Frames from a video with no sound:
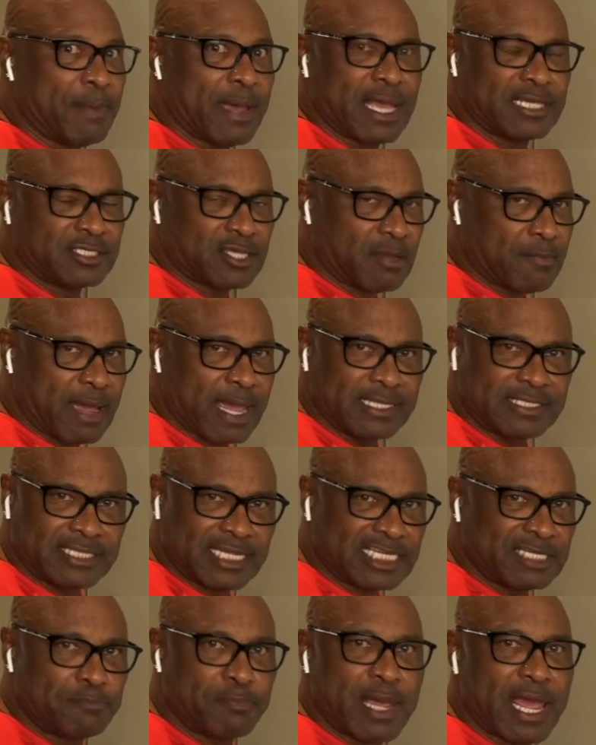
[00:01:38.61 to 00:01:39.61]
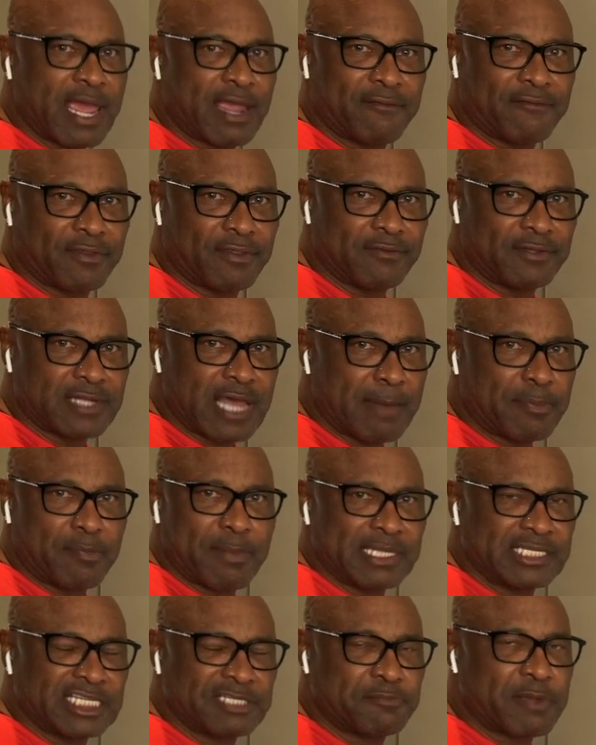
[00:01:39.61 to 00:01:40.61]
I saw my six-pack, the top of
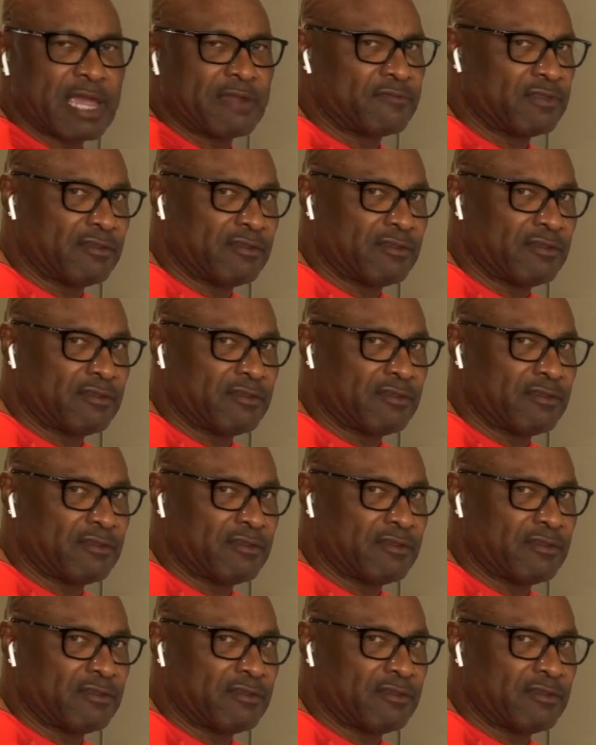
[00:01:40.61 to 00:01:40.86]
my six-pack